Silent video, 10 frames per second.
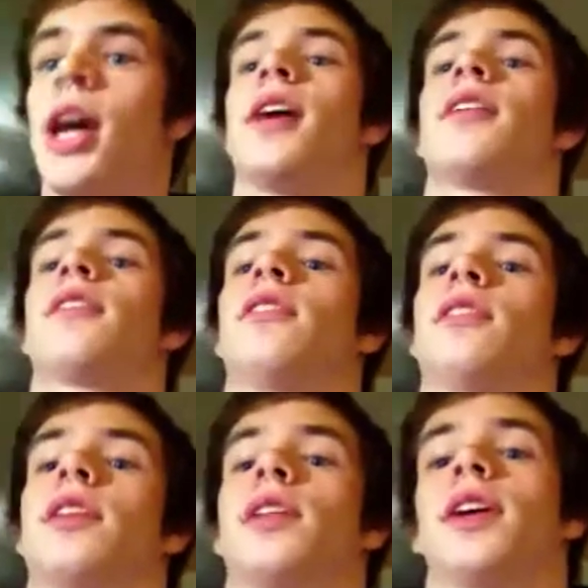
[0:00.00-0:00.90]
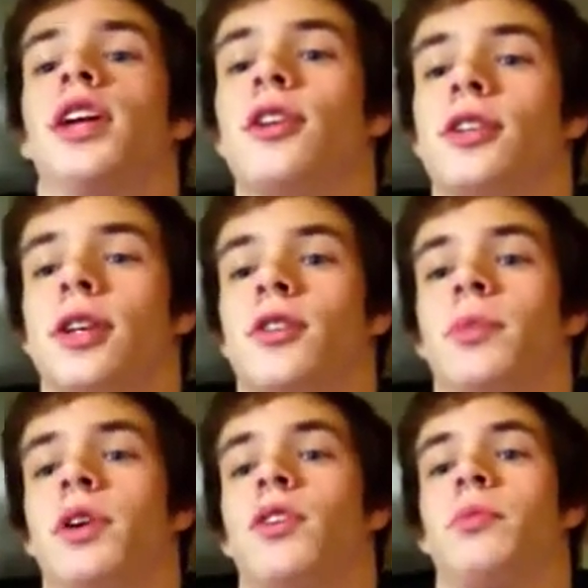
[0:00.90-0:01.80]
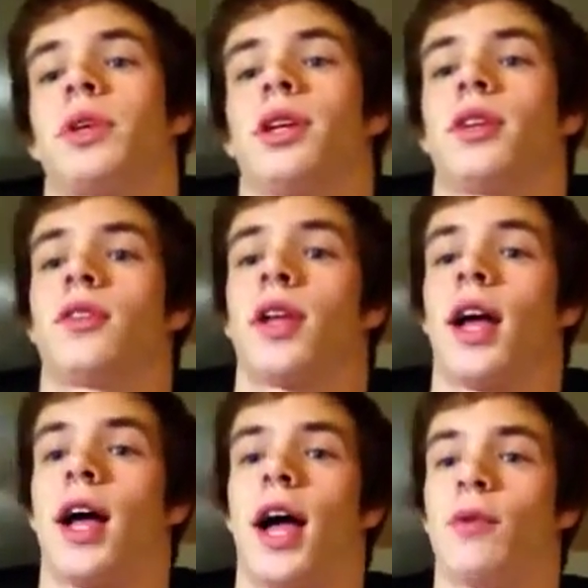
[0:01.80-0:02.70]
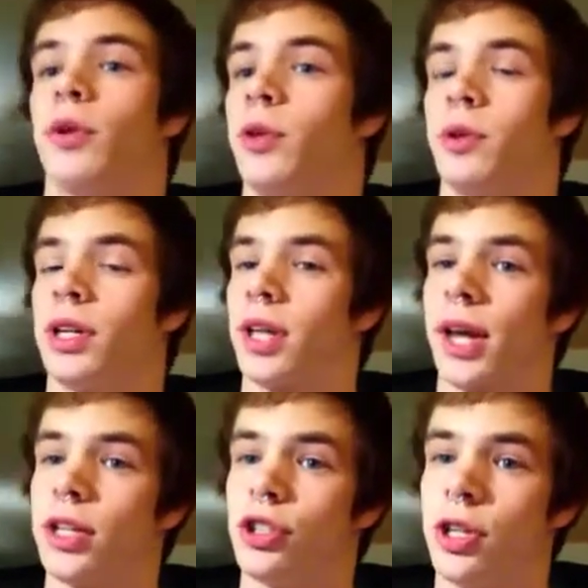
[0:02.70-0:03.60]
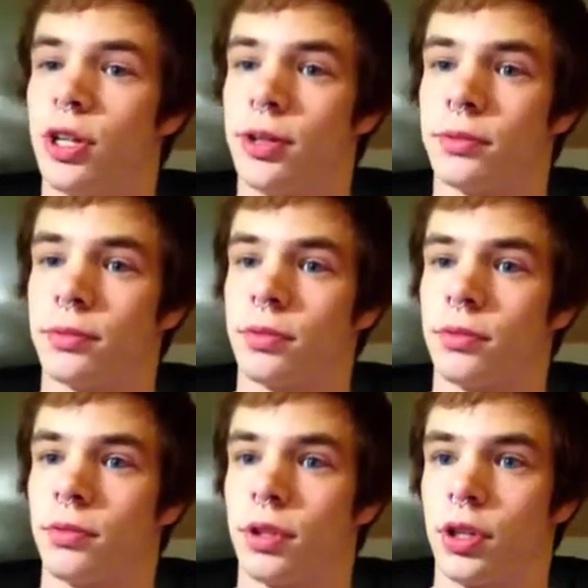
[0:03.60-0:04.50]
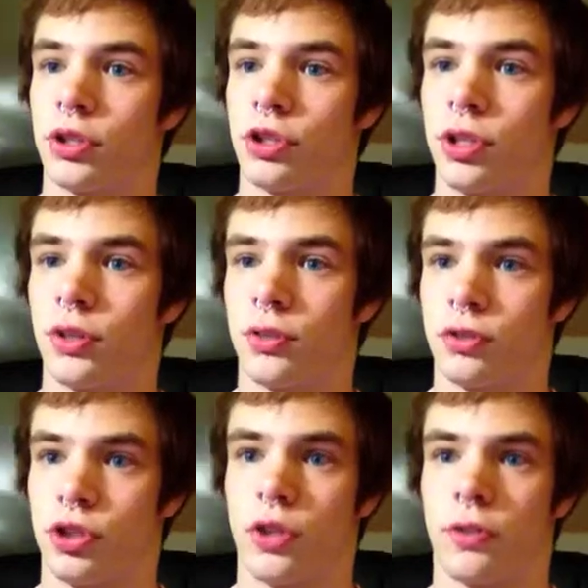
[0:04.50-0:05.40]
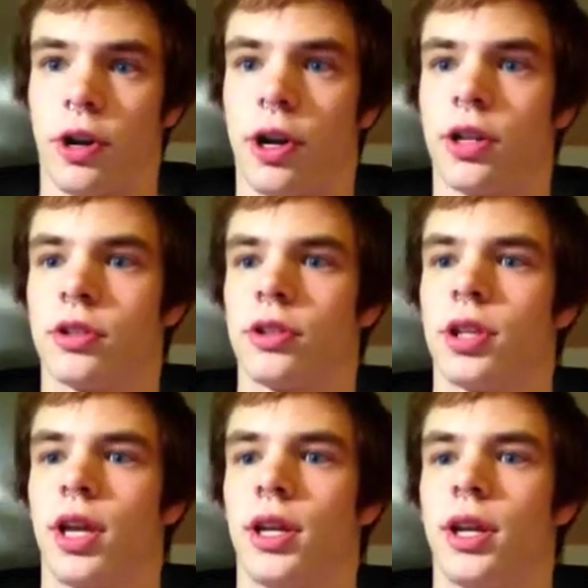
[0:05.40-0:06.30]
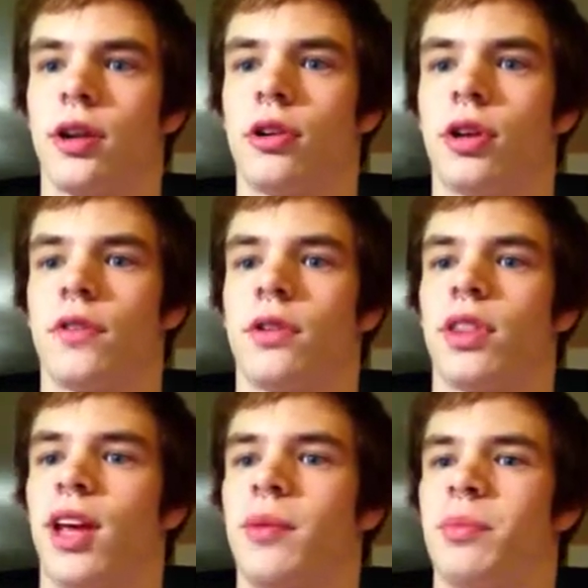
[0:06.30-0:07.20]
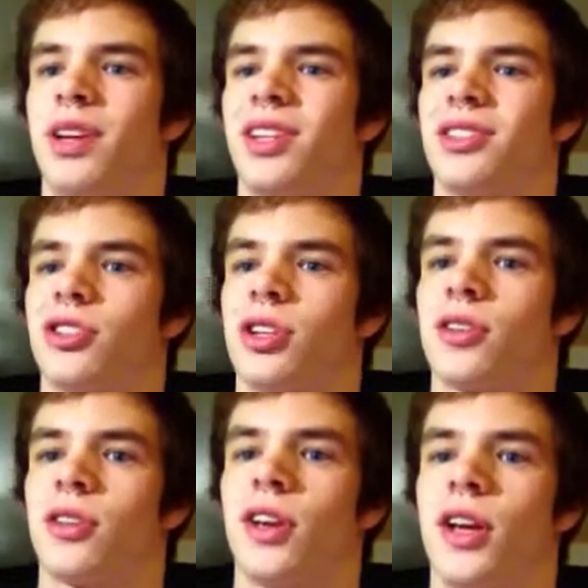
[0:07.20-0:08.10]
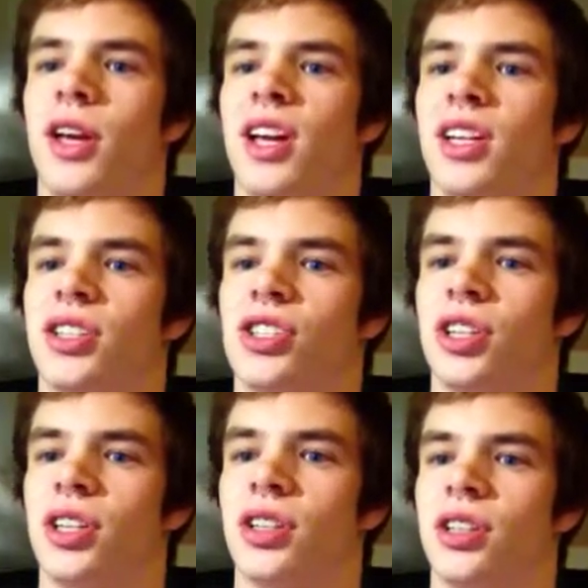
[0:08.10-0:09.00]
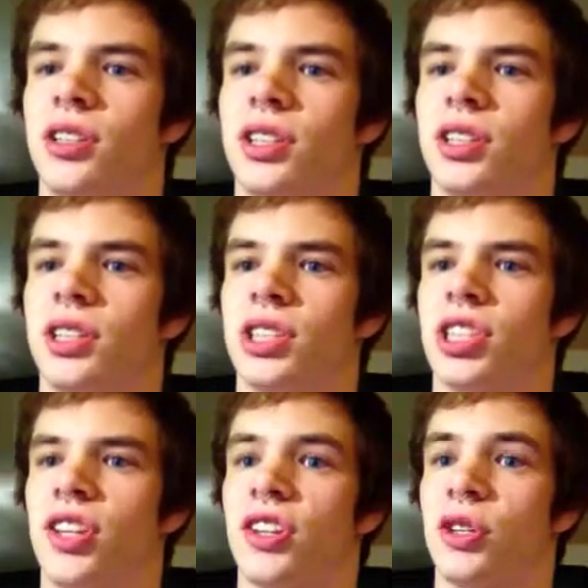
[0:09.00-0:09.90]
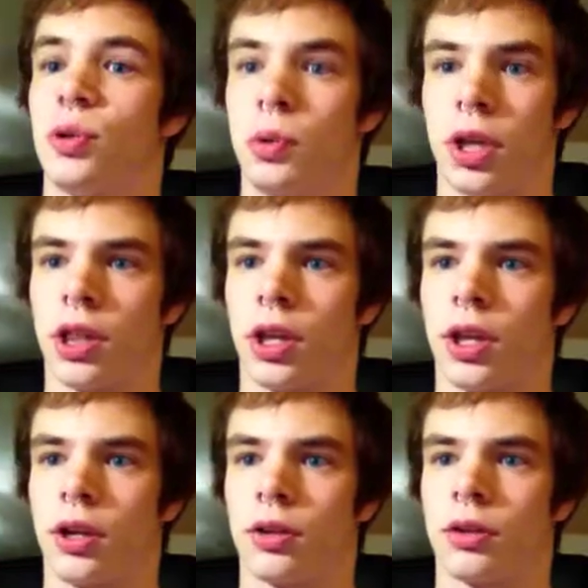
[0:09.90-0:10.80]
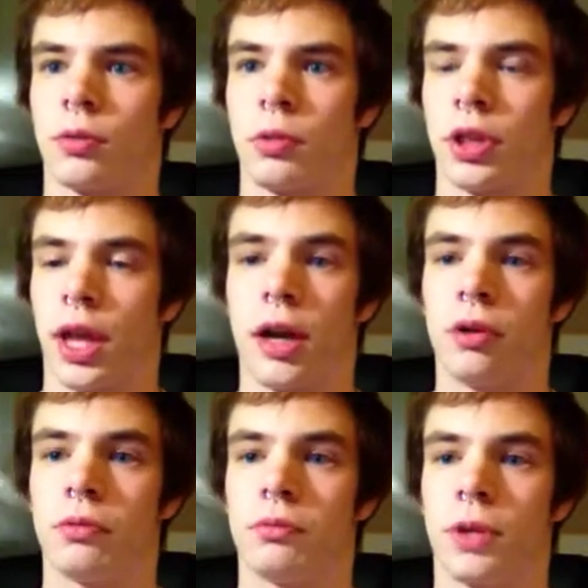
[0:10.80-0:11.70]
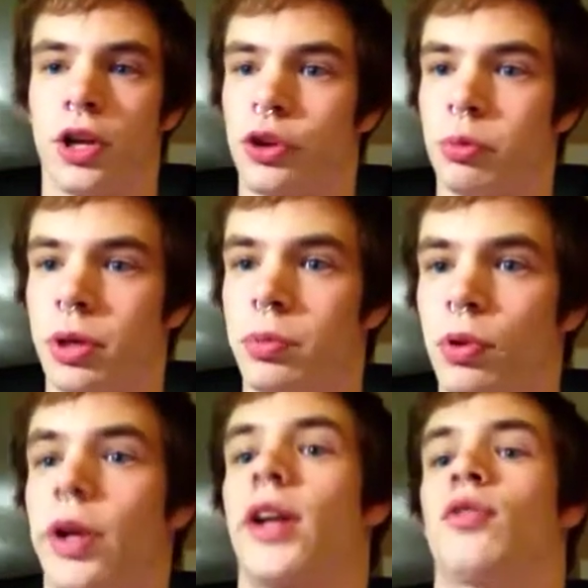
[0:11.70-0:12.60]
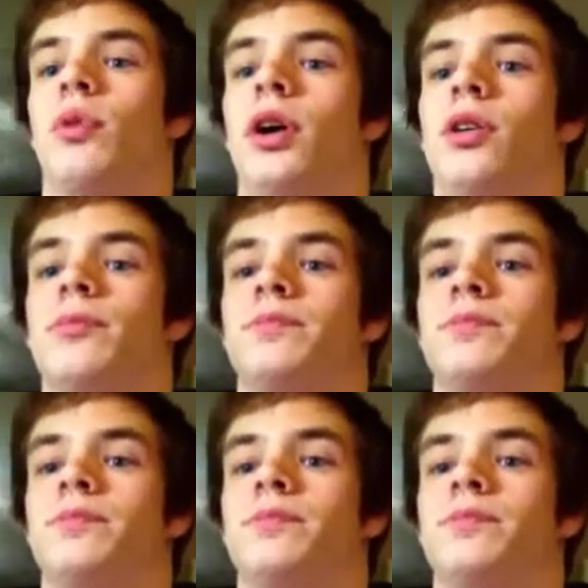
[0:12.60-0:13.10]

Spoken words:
And that's another thing that irritates me, is because I really want to like Gia, because she's very entertaining, I'll give her that, but it's just she doesn't do anything without other people as well.